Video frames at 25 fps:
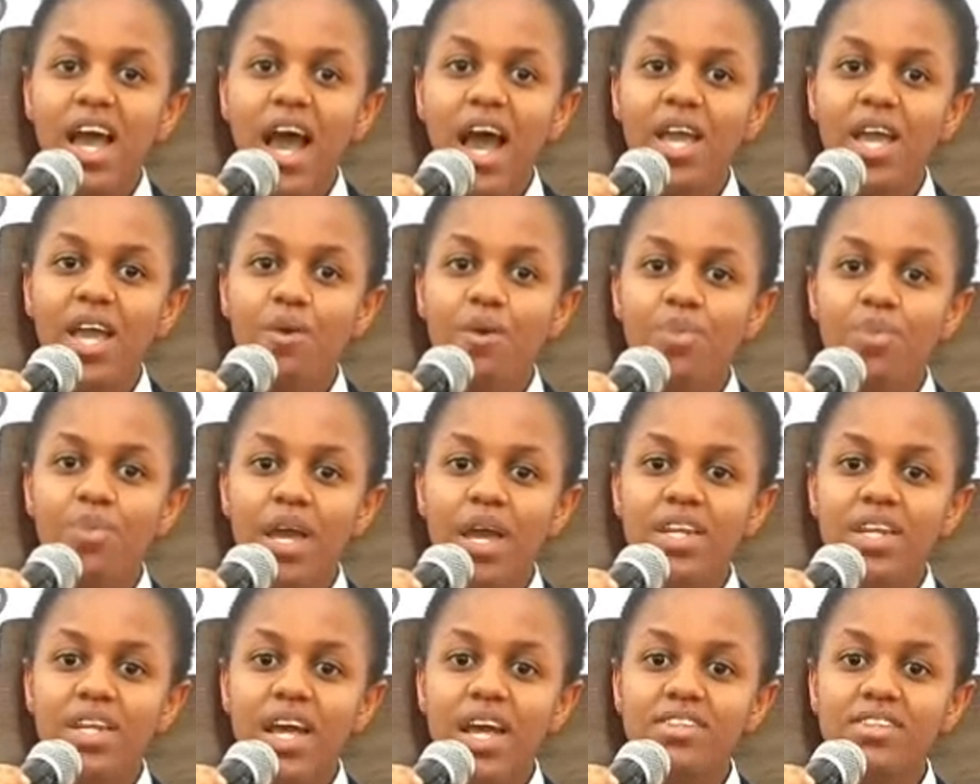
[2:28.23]
I
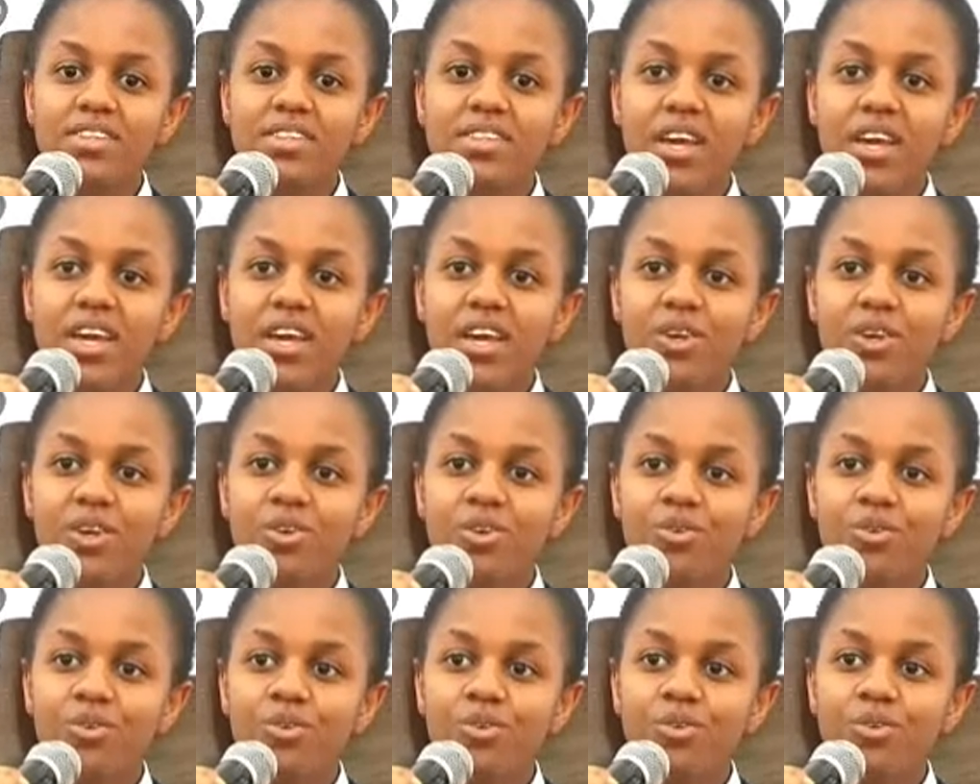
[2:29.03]
applied at the
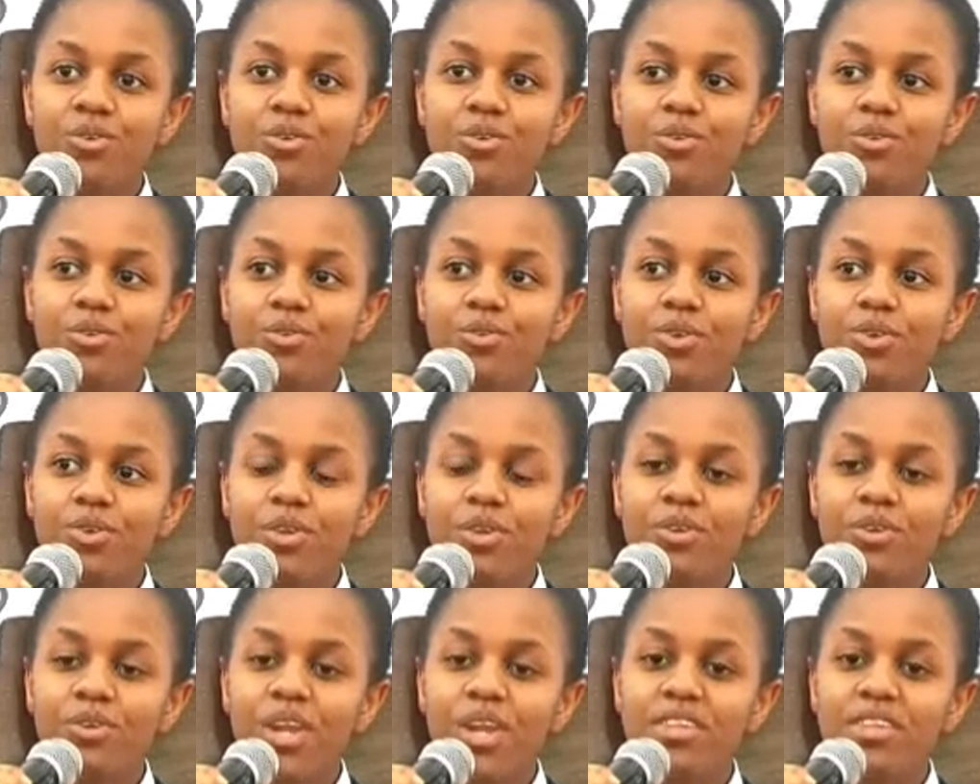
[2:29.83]

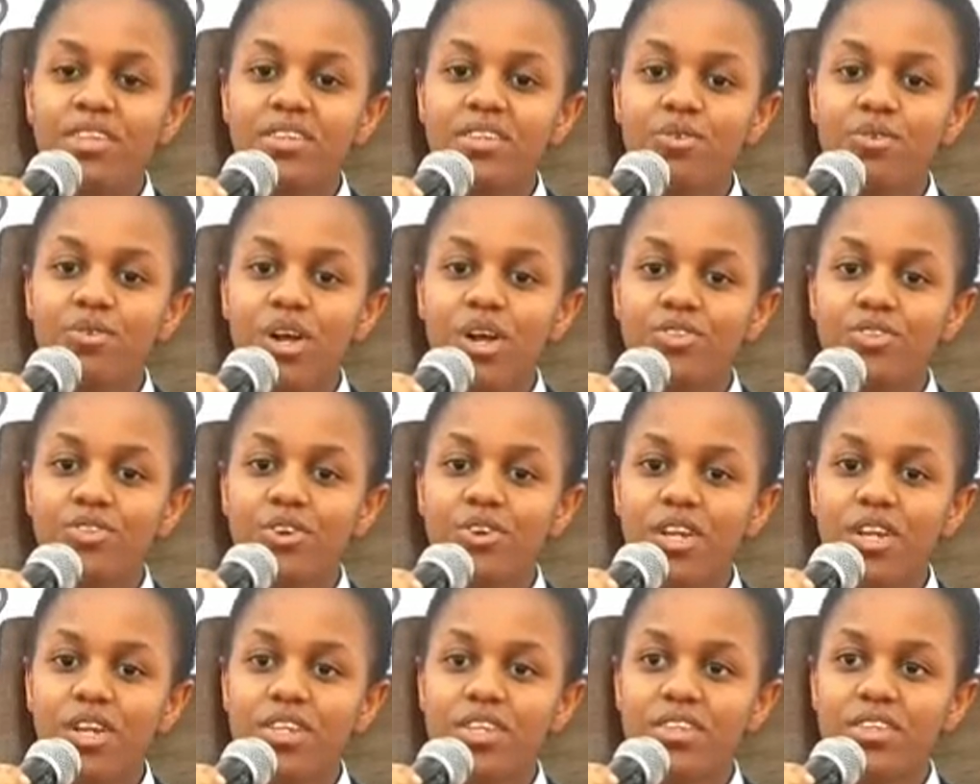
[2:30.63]
United World
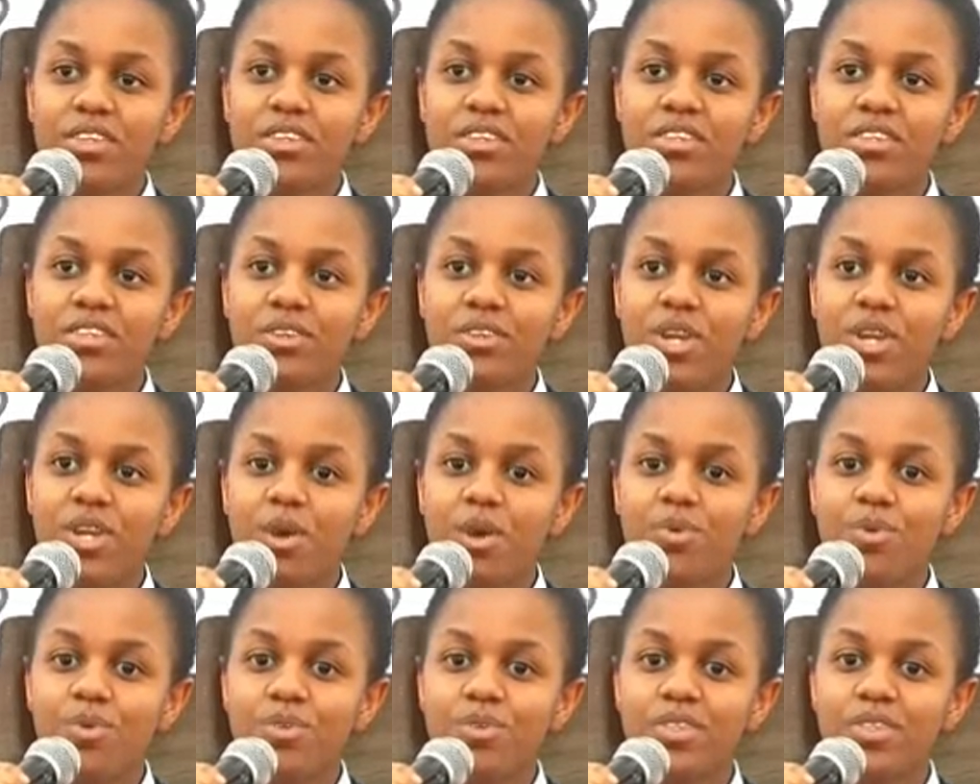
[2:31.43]
Colleges,
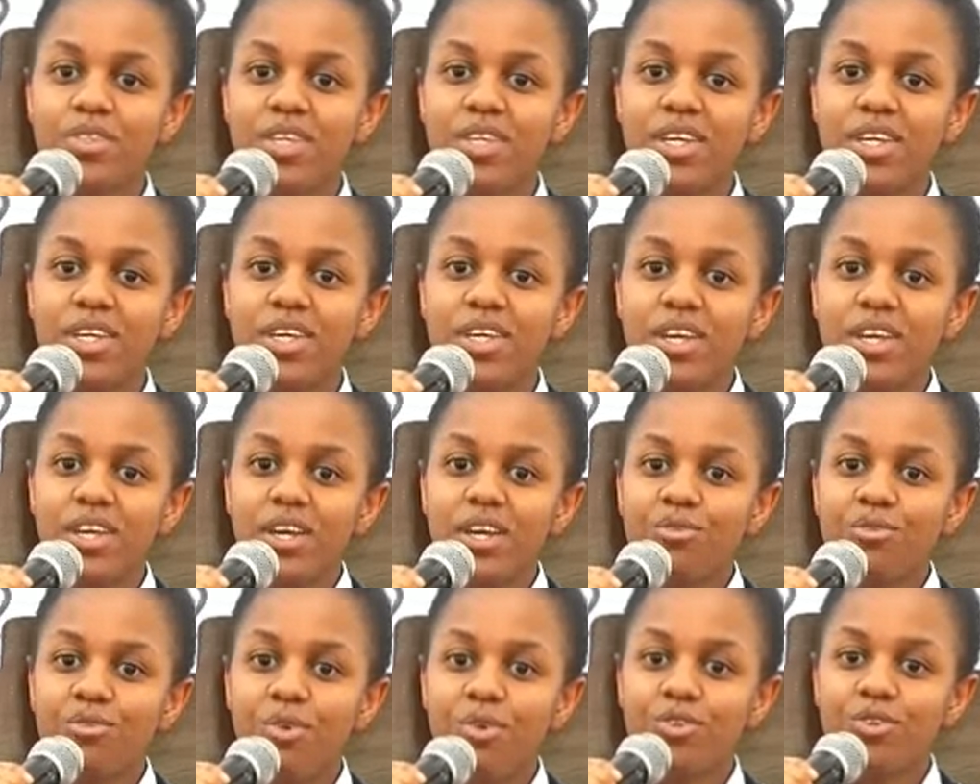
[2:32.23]
UWC,
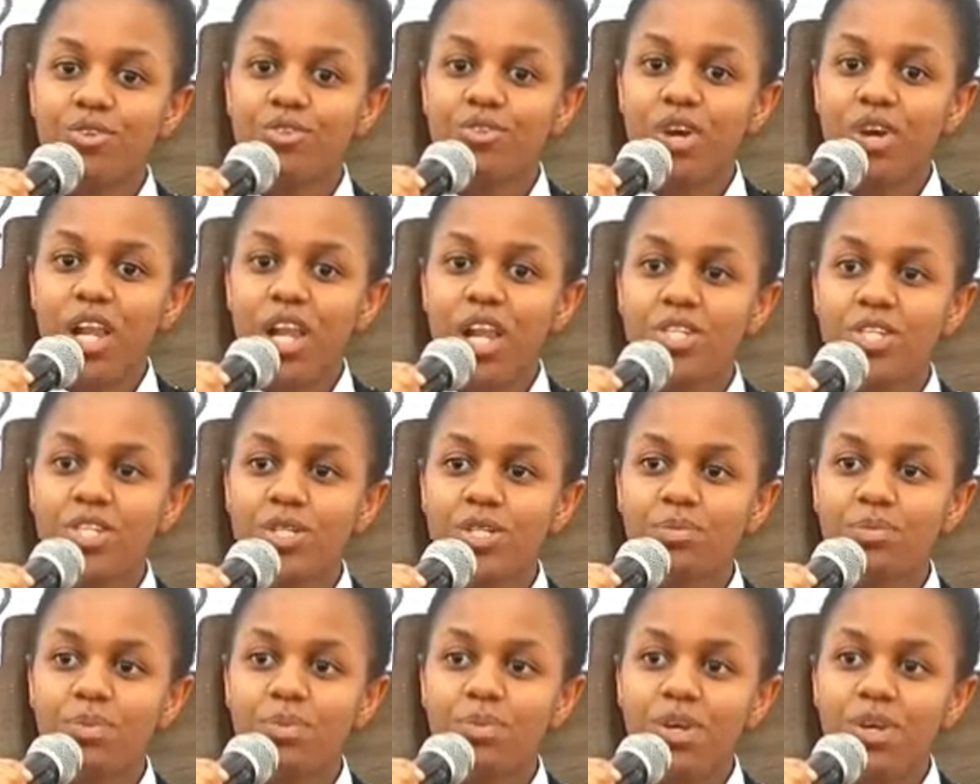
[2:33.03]
for a
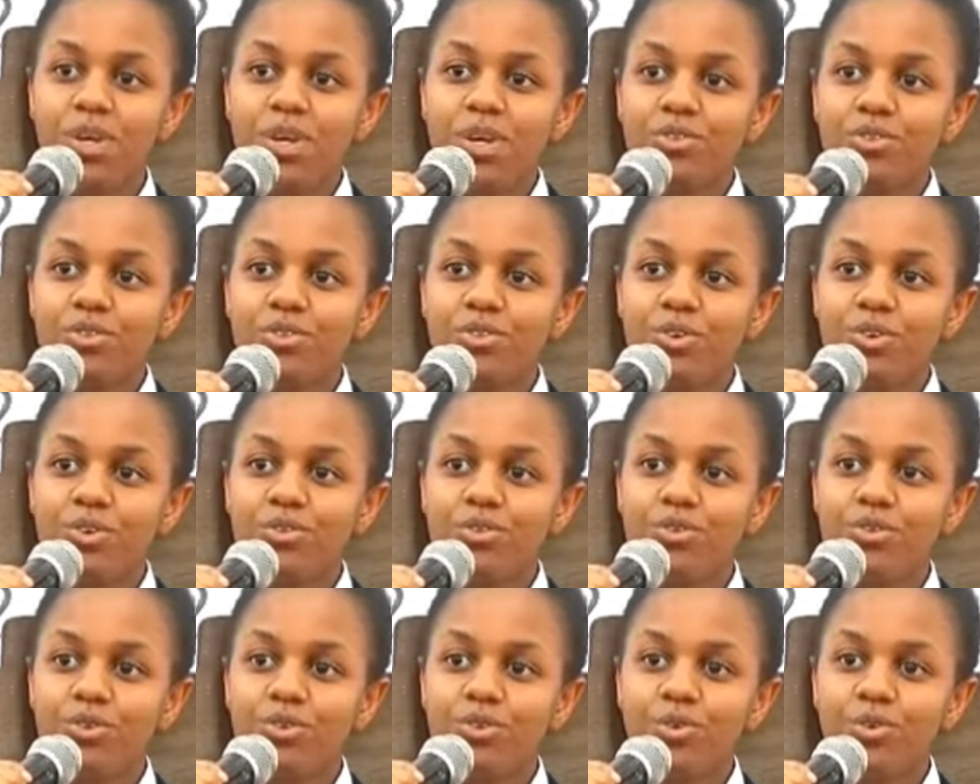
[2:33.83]
scholarship
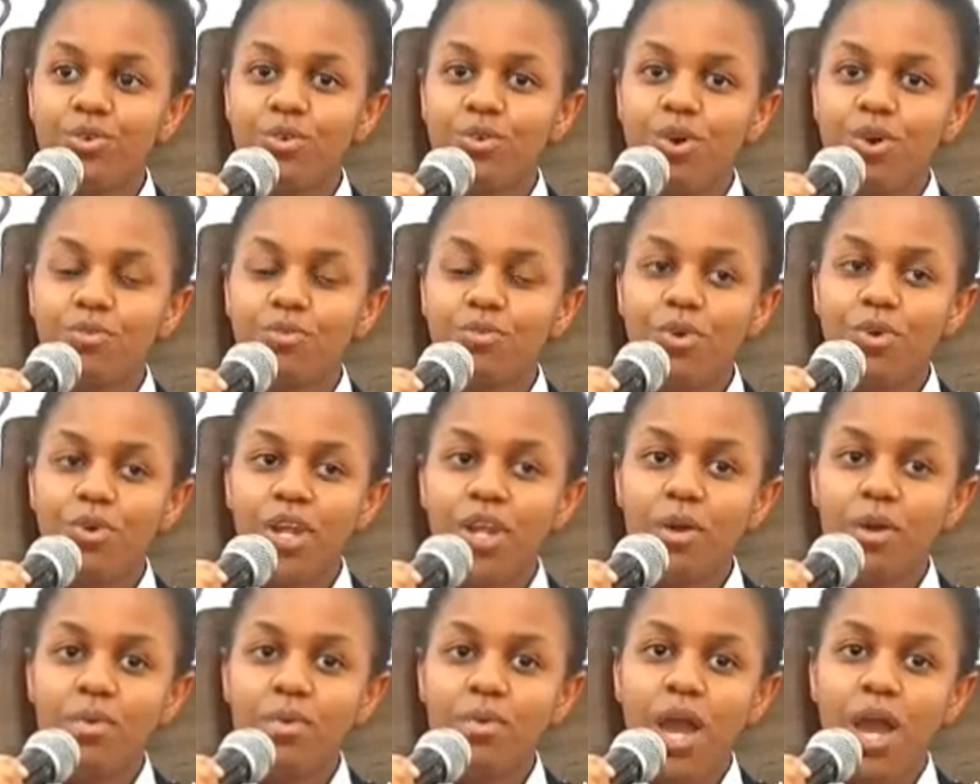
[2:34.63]
to go for
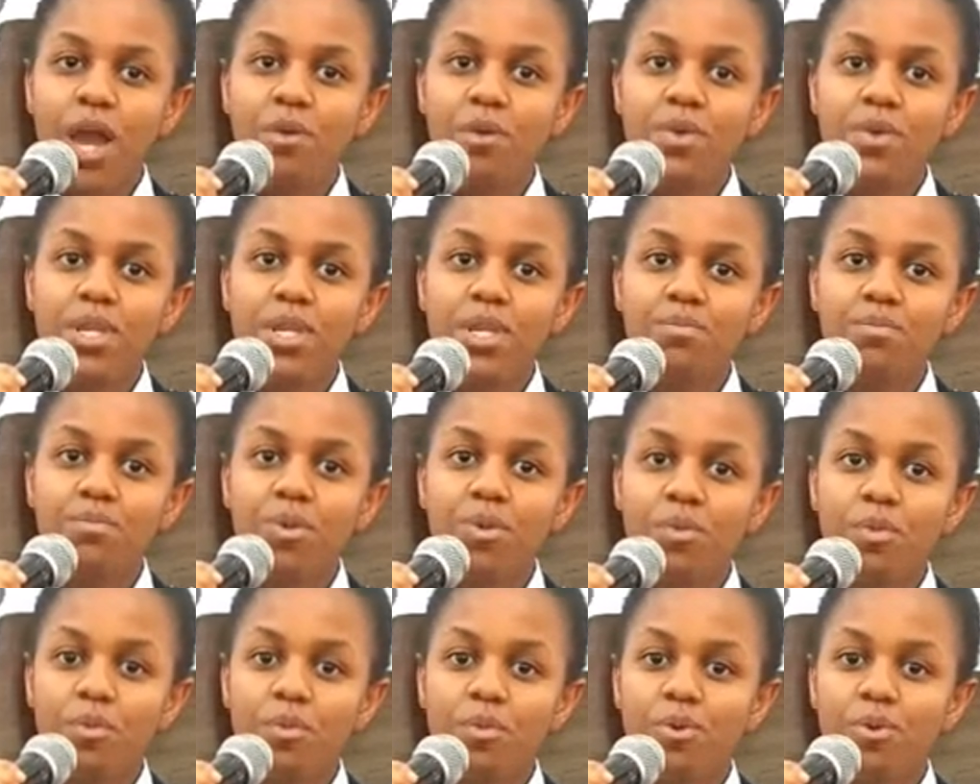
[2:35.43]
an IB
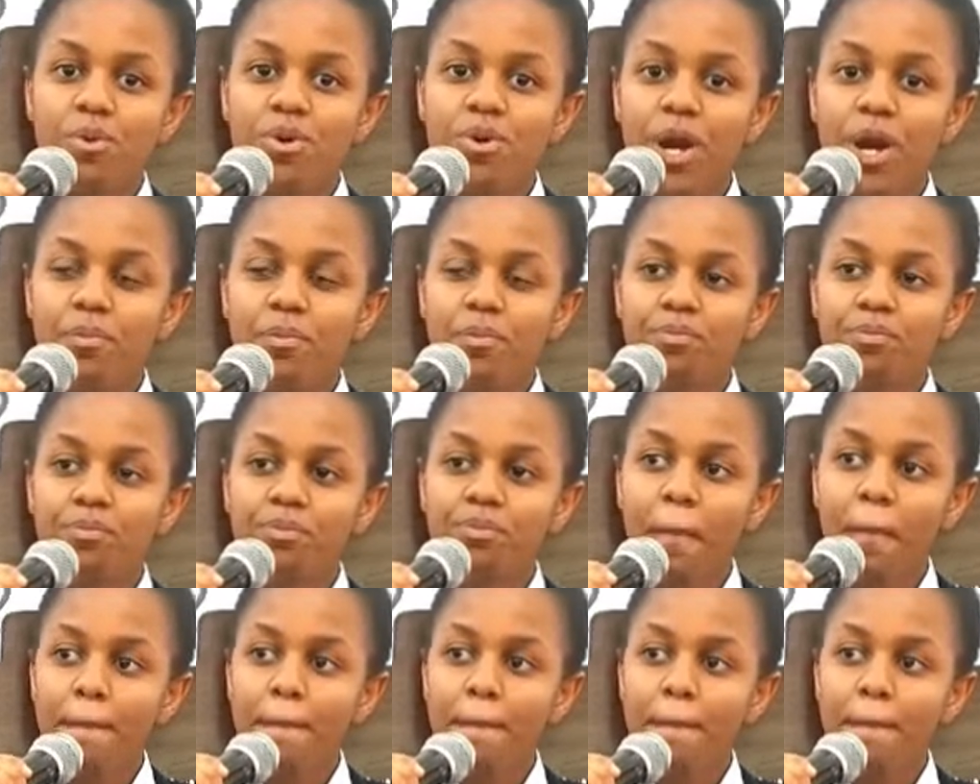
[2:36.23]
diploma program.